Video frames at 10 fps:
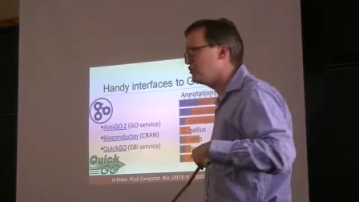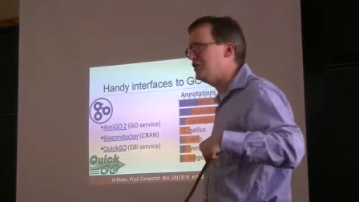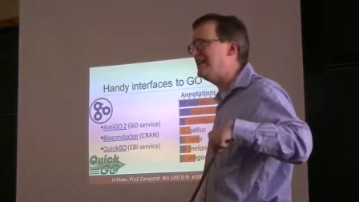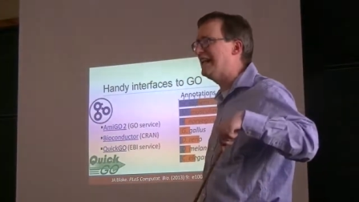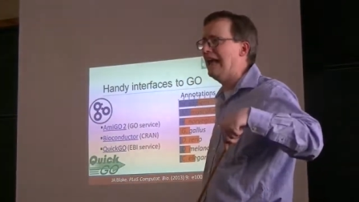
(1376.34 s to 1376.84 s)

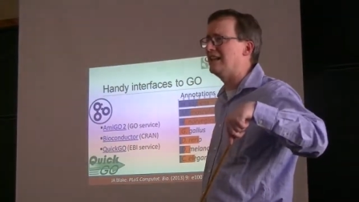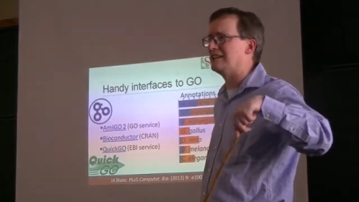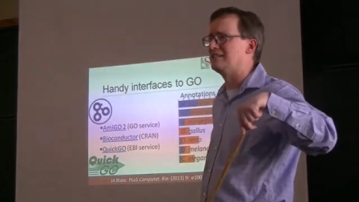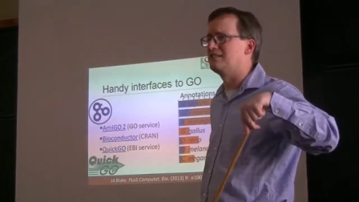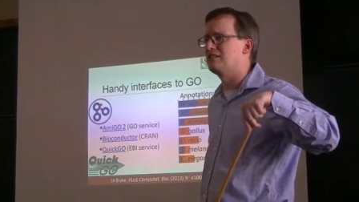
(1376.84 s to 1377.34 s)
G.
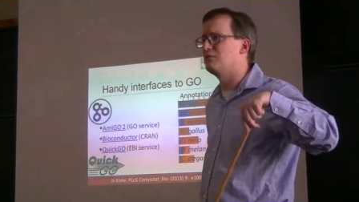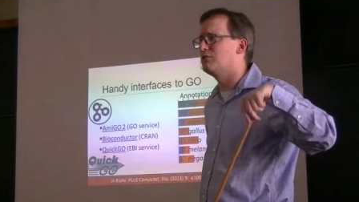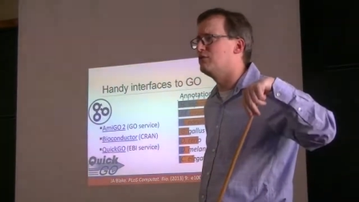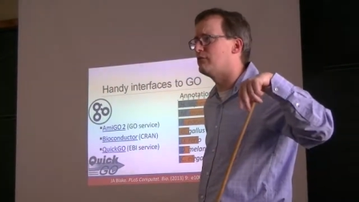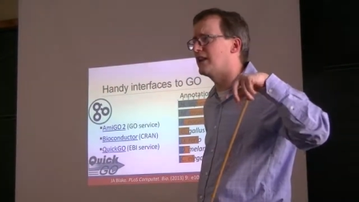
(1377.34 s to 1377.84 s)
Gallus? Does
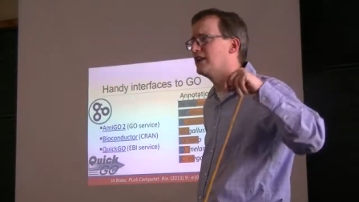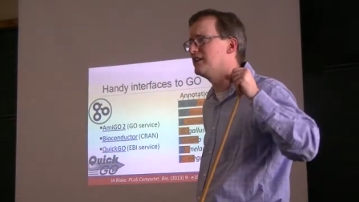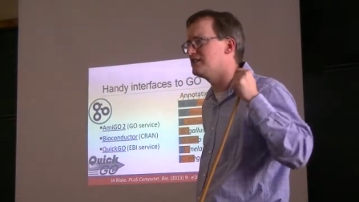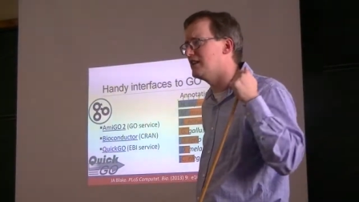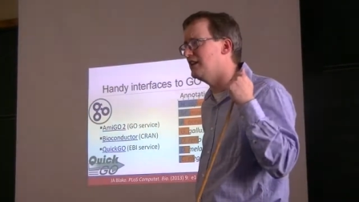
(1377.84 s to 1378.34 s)
anyone
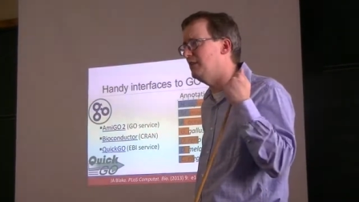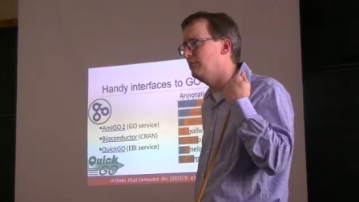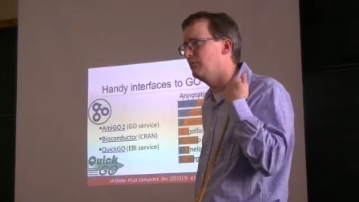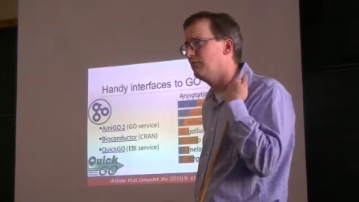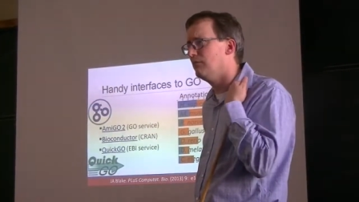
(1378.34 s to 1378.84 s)
recognize that name?